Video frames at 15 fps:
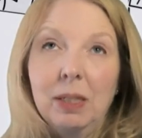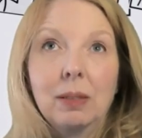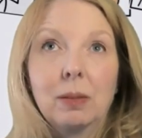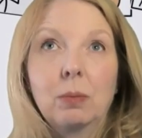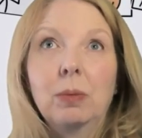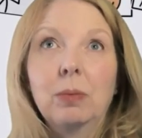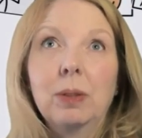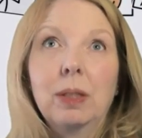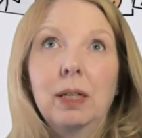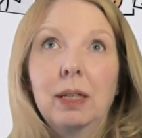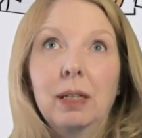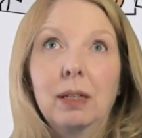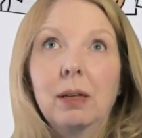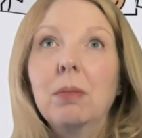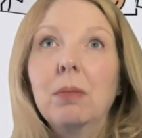because we were
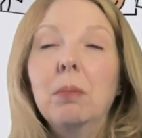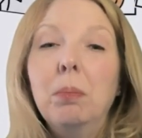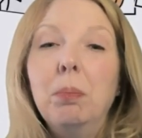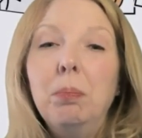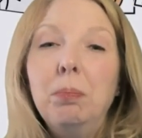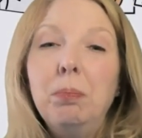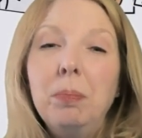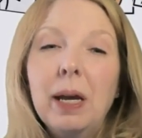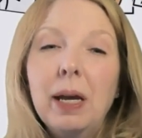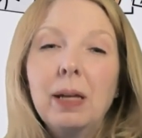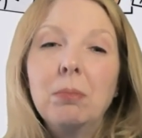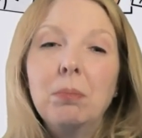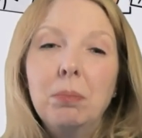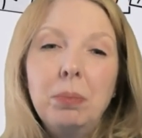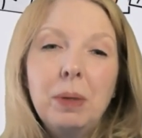like,
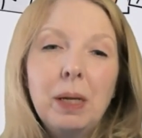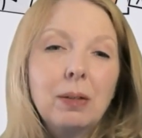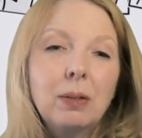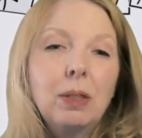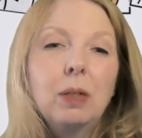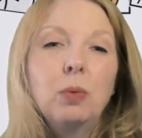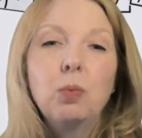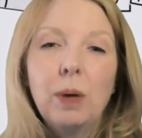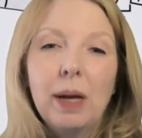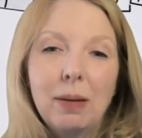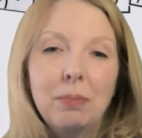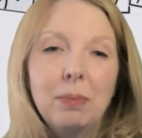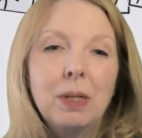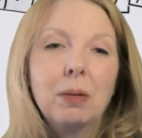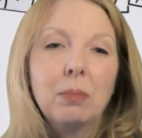had barely
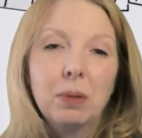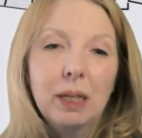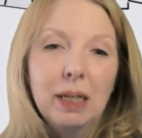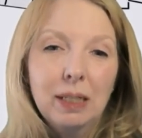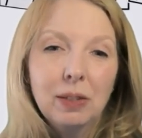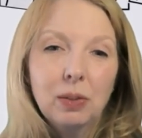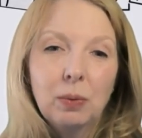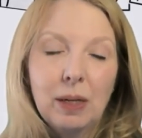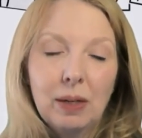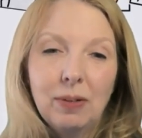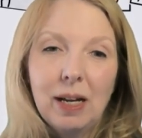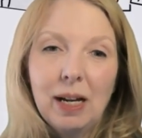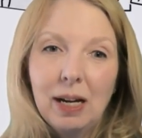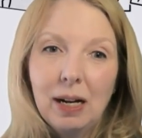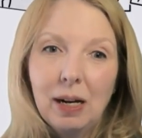wrapped our brains
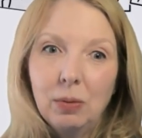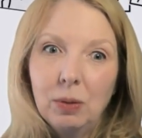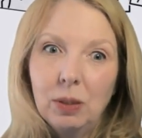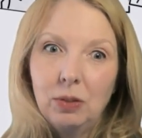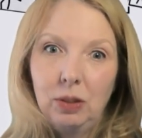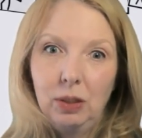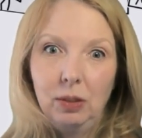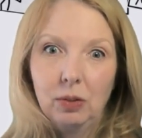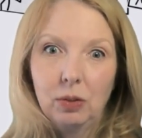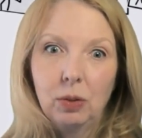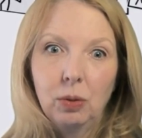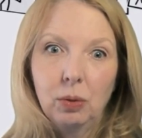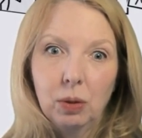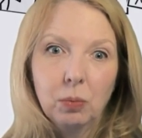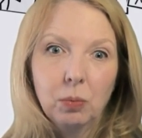around how to teach
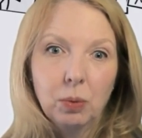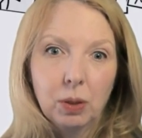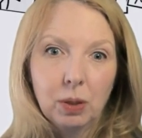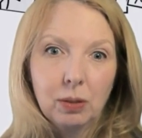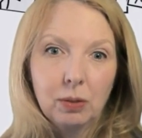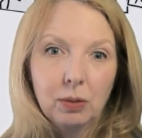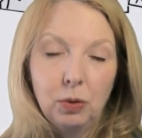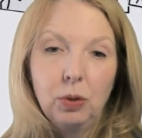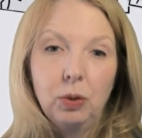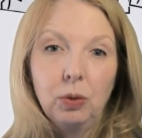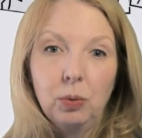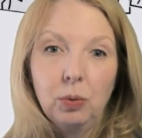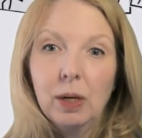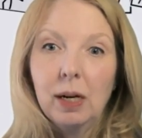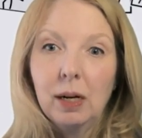core words
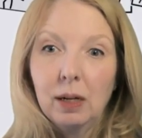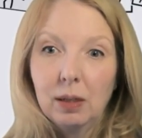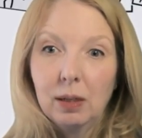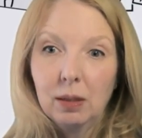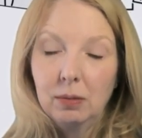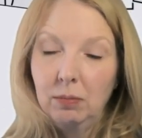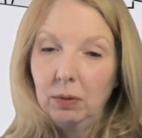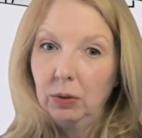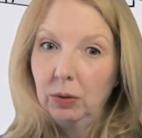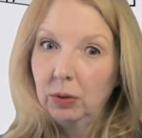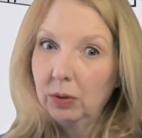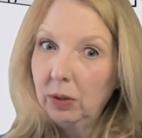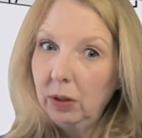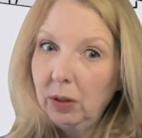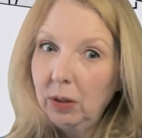to our
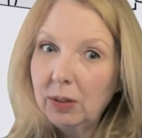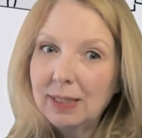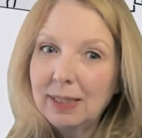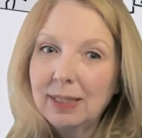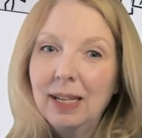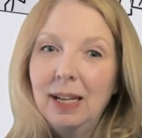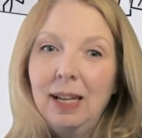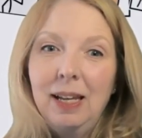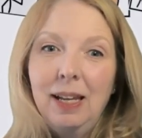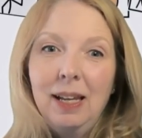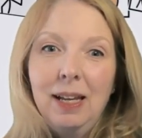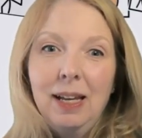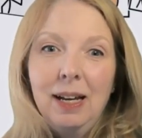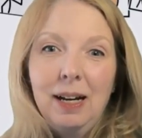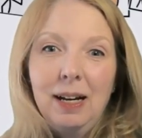learners.
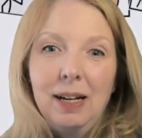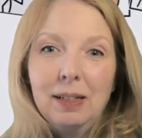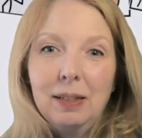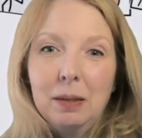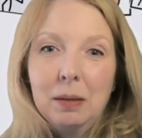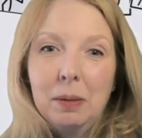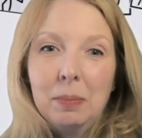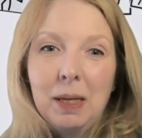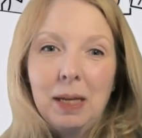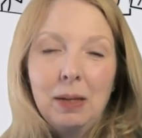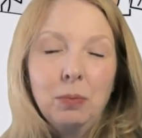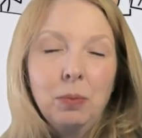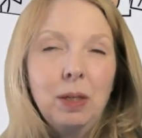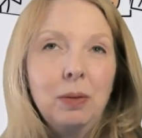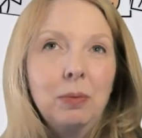
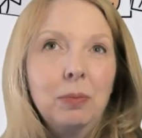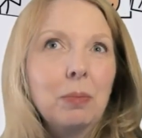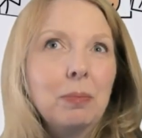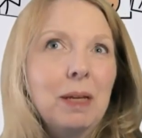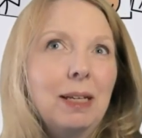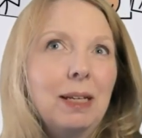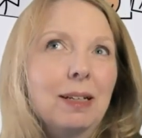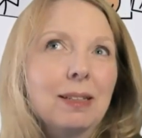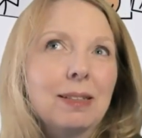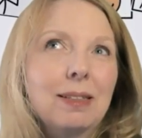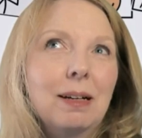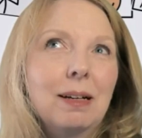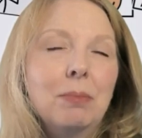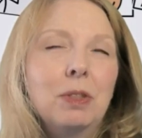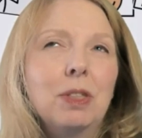And we were making
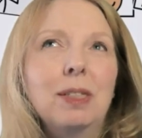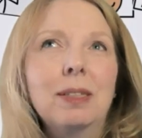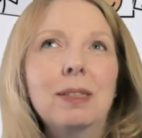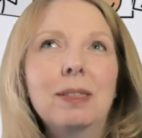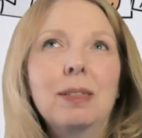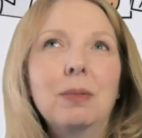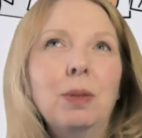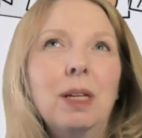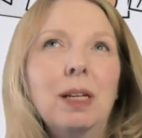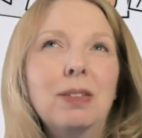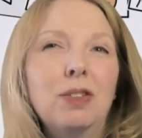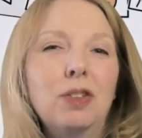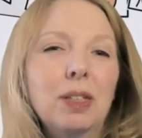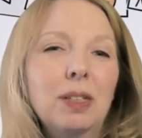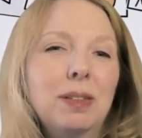assumptions. We
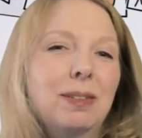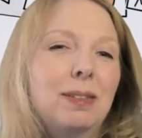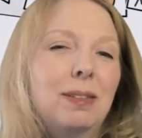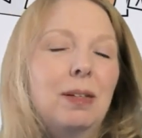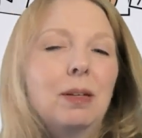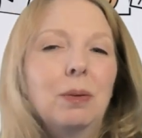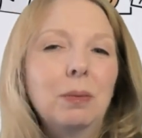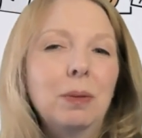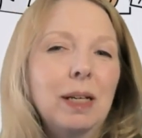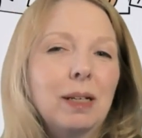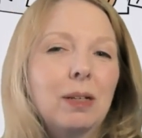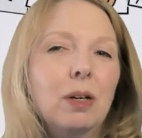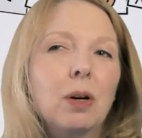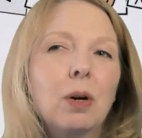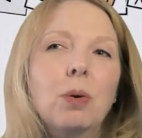had just,
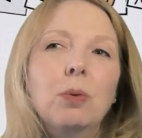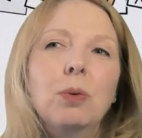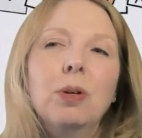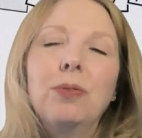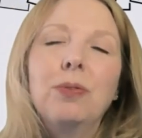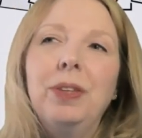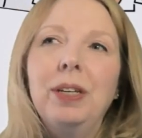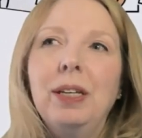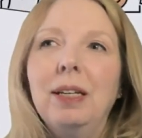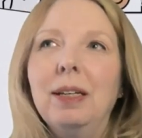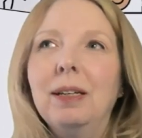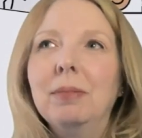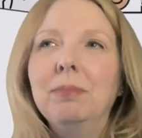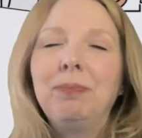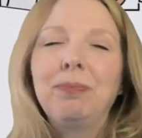let go of
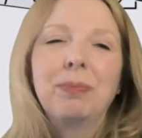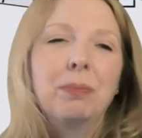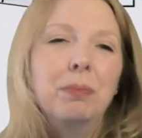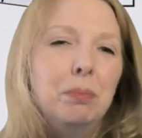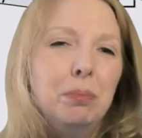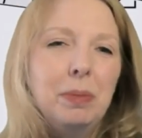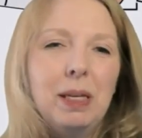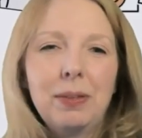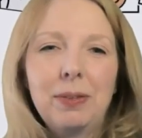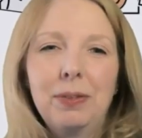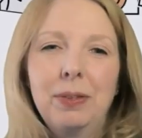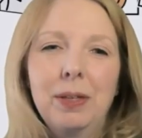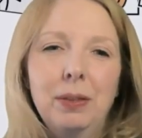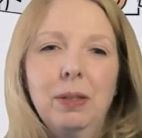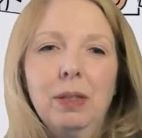the
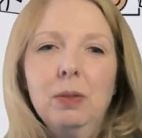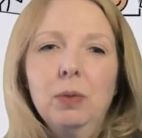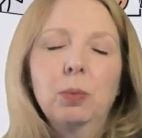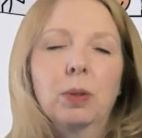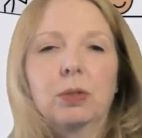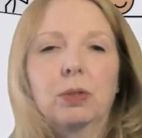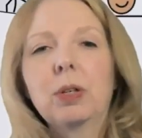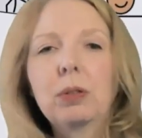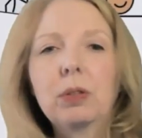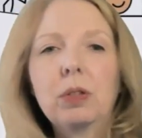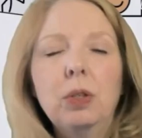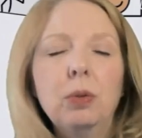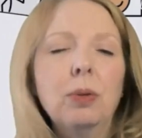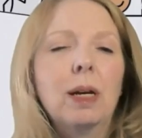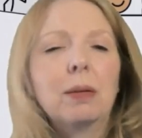myth that these words are
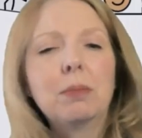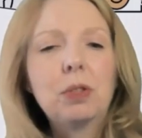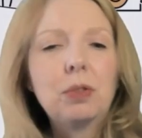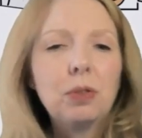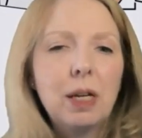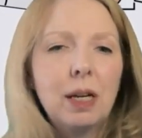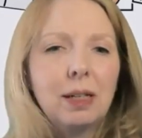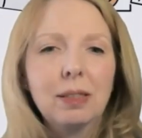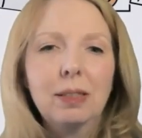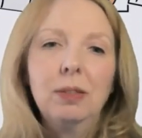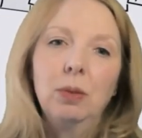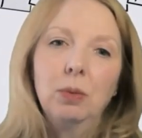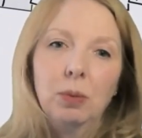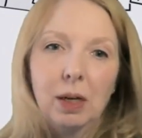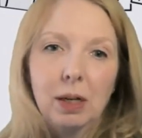too abstract and
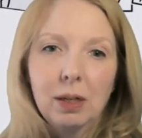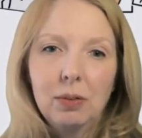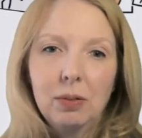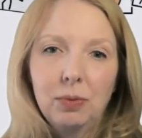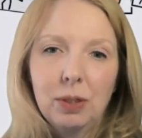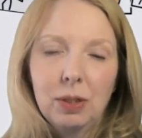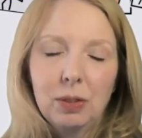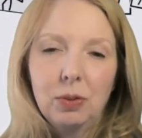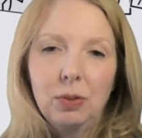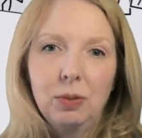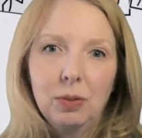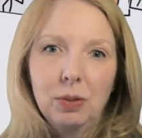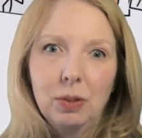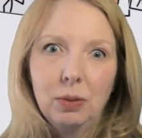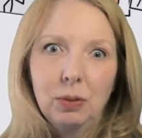too hard for our
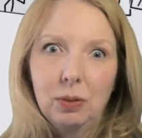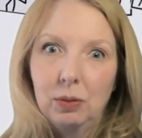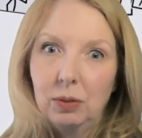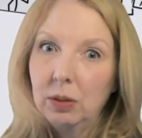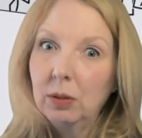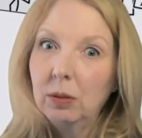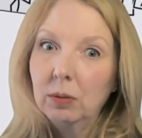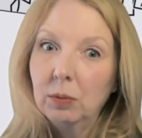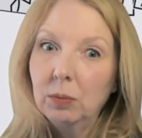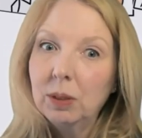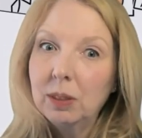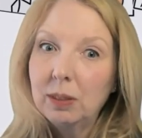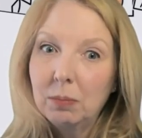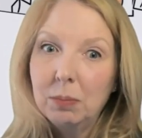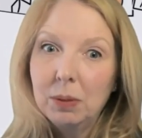students to learn. So it
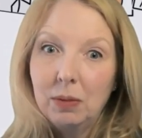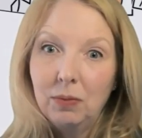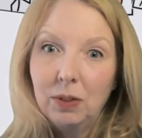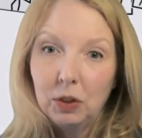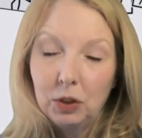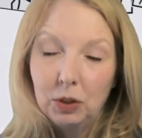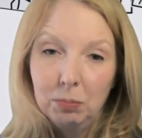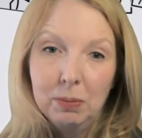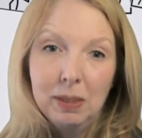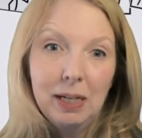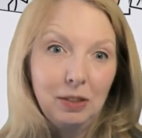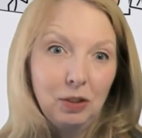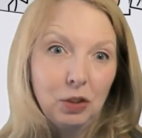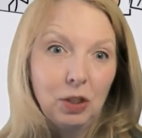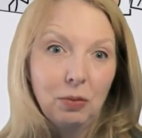was a bit of a
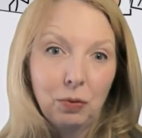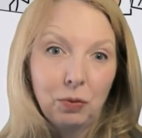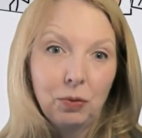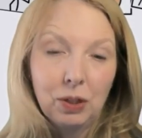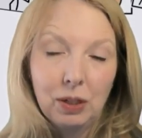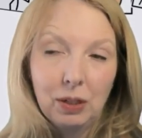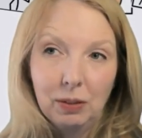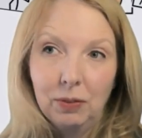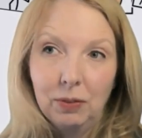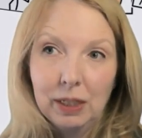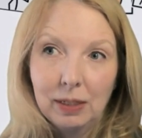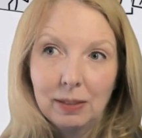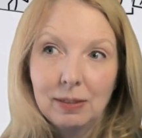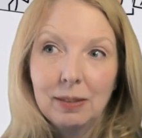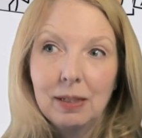mind shift for all of
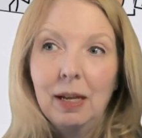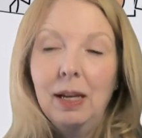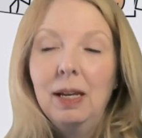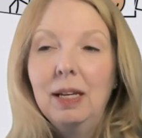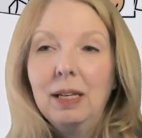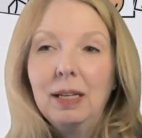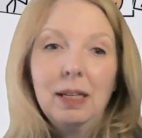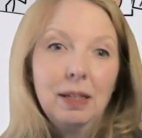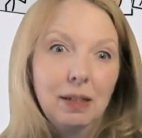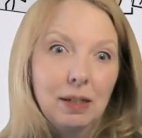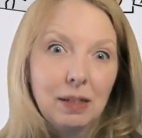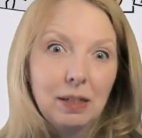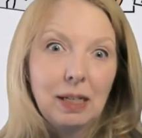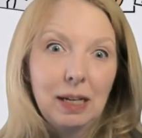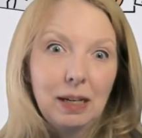us in
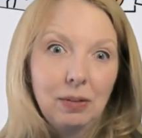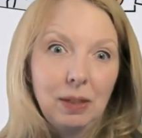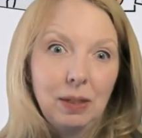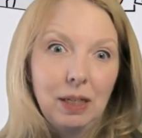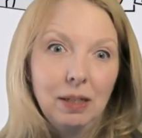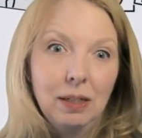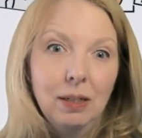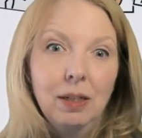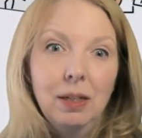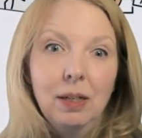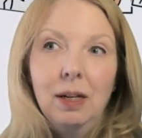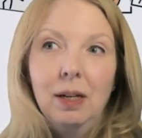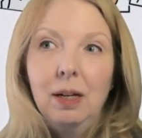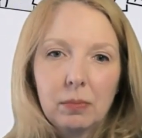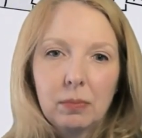our county.
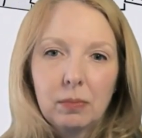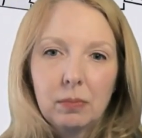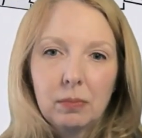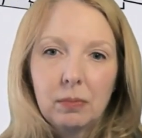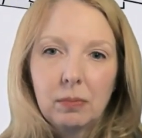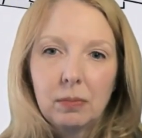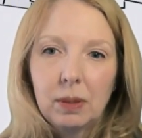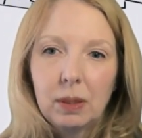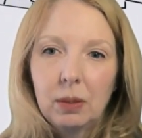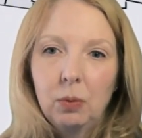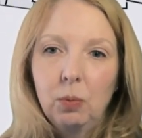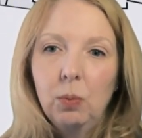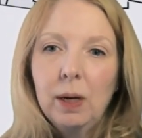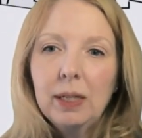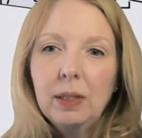
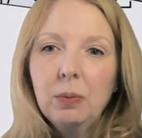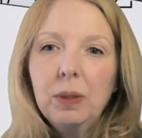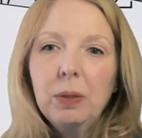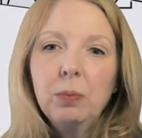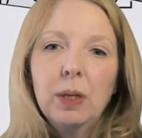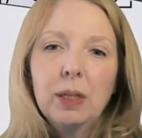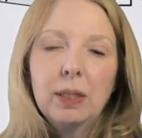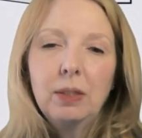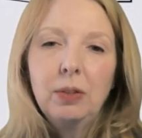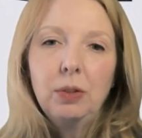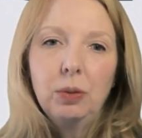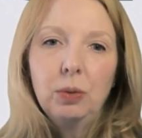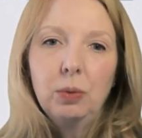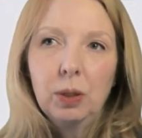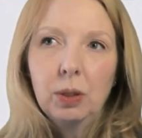Why do we want to
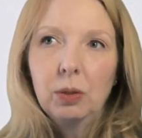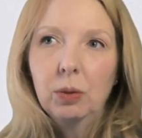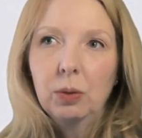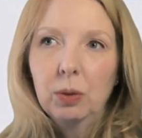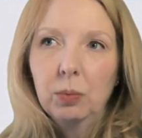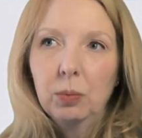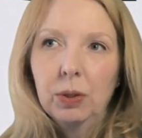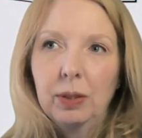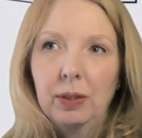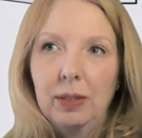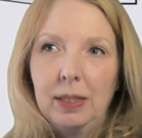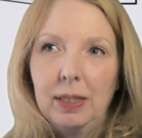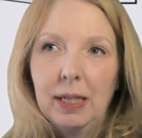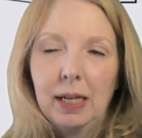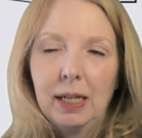do a core word of
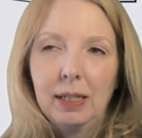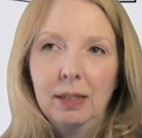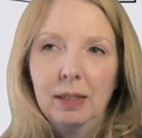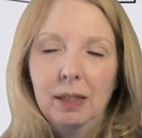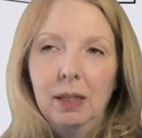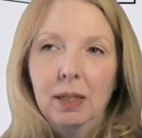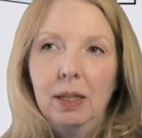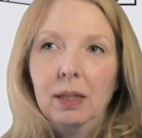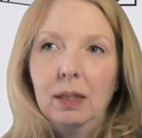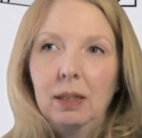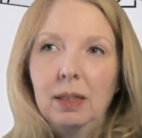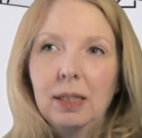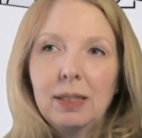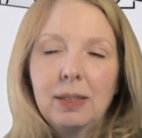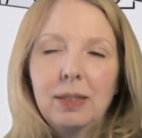the day?
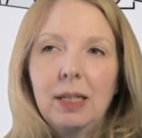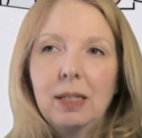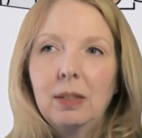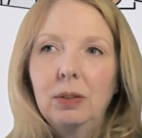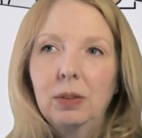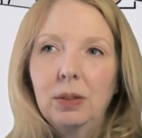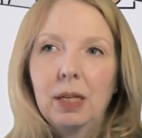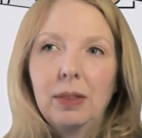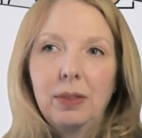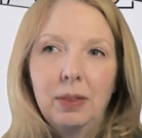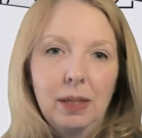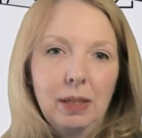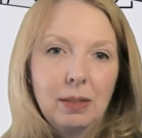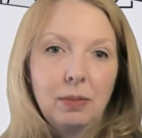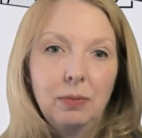Let's take a look at
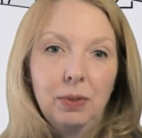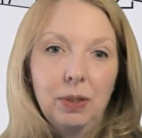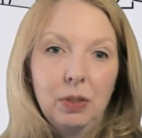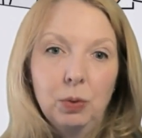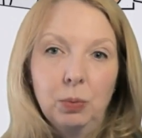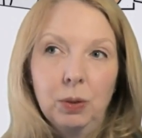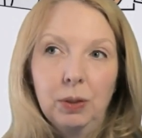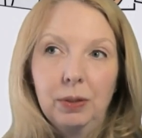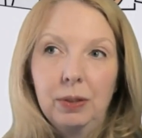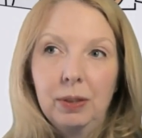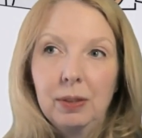this visual.